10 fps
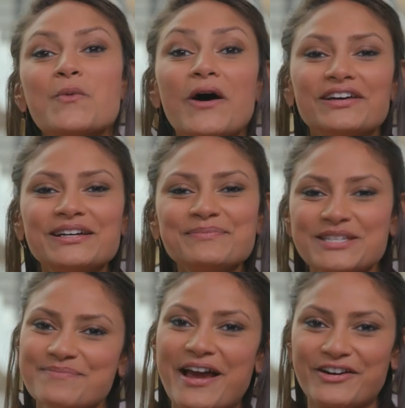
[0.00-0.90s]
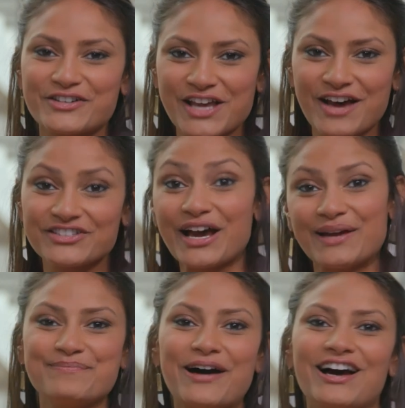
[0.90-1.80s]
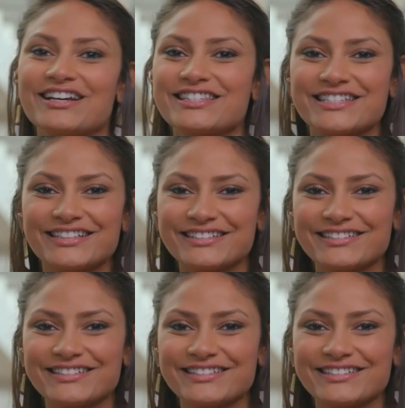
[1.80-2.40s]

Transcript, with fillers: Welcome to Microsoft Unboxed.